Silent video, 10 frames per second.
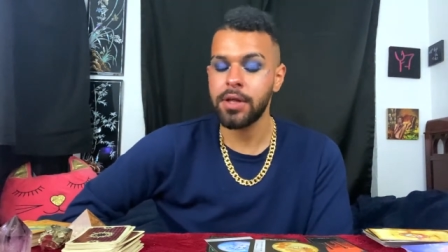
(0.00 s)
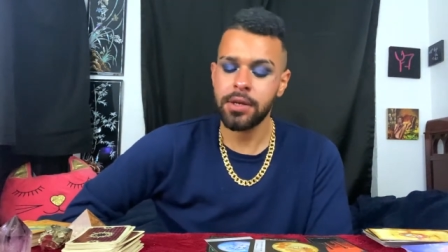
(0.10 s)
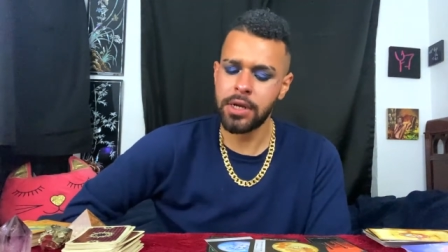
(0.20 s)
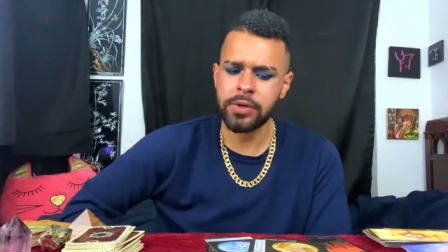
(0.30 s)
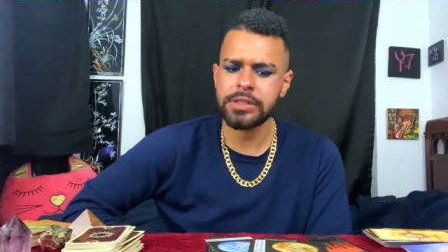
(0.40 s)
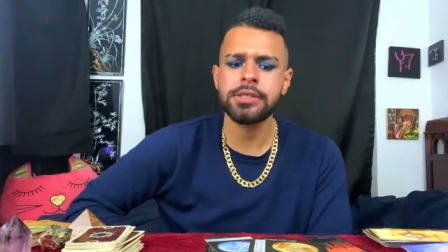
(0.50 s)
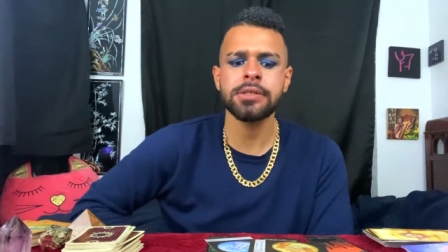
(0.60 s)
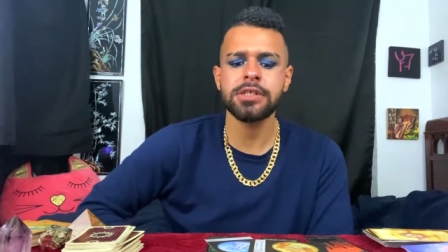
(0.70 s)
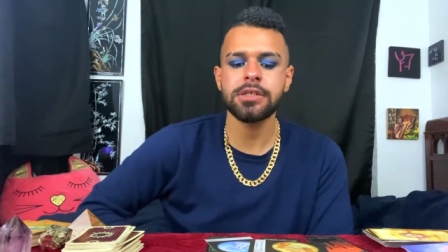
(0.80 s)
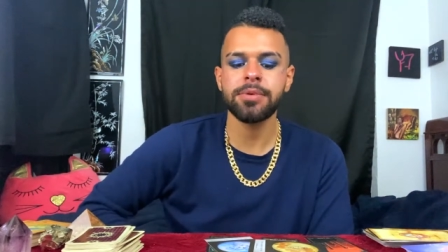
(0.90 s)
No, it still
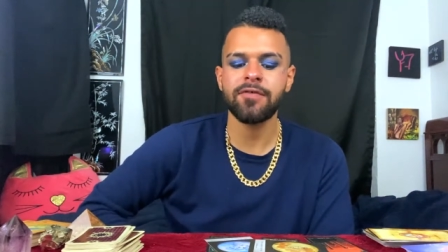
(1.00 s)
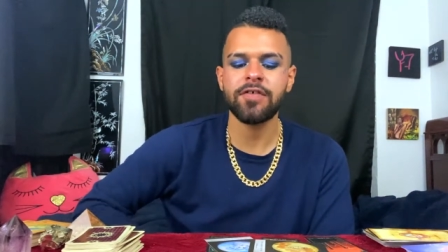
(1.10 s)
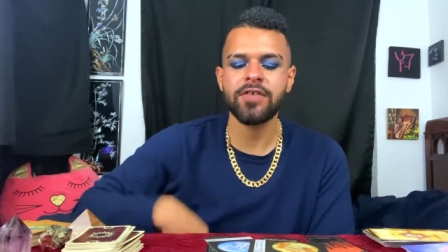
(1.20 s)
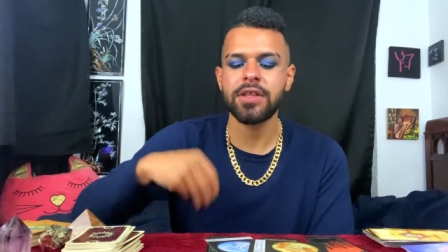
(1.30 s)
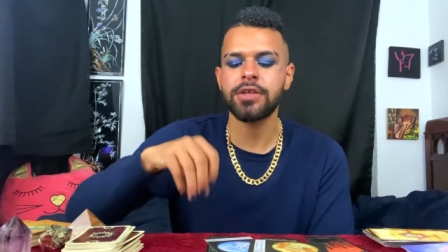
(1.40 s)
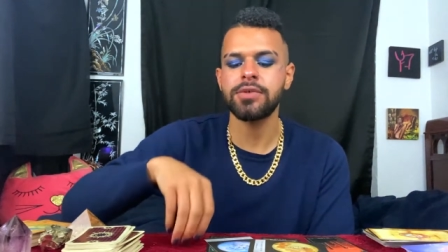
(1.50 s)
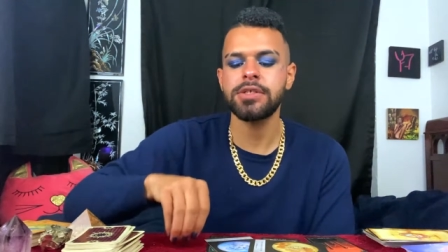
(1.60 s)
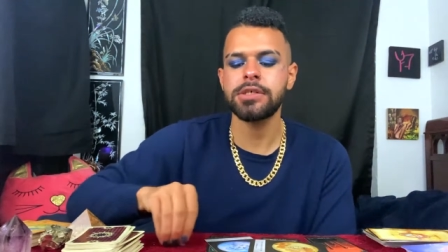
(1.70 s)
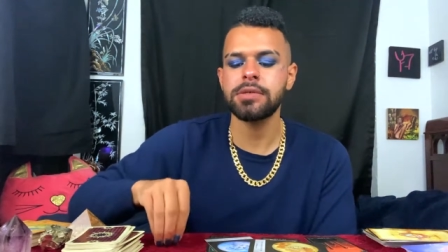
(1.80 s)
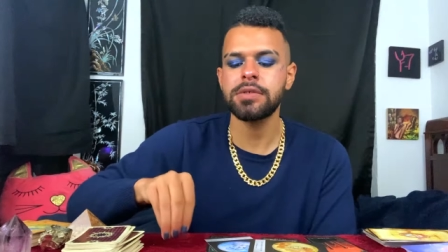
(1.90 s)
needs to be fulfilling. You
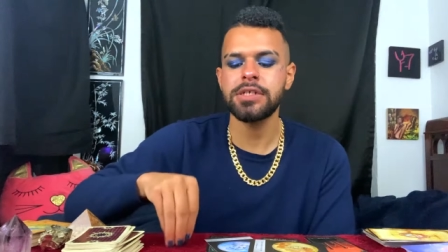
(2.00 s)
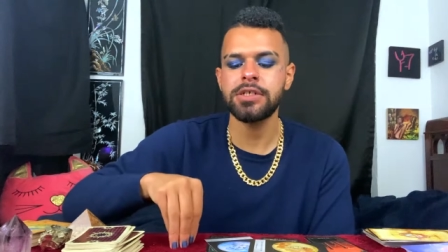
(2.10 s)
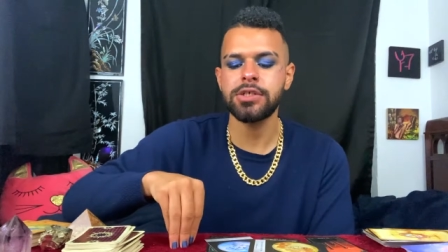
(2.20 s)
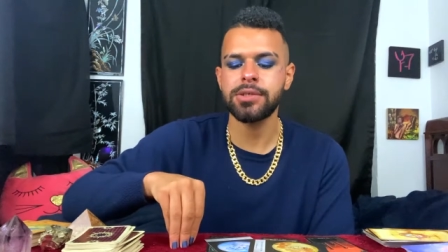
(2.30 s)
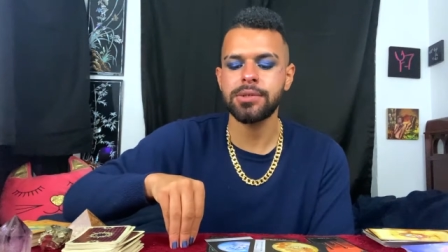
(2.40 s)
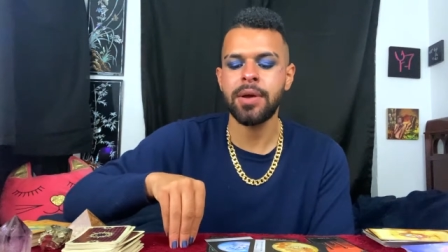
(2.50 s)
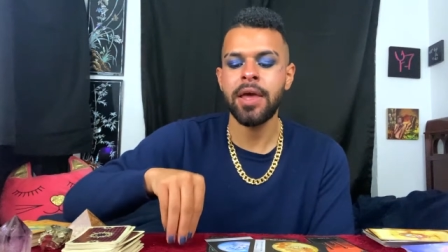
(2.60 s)
still need to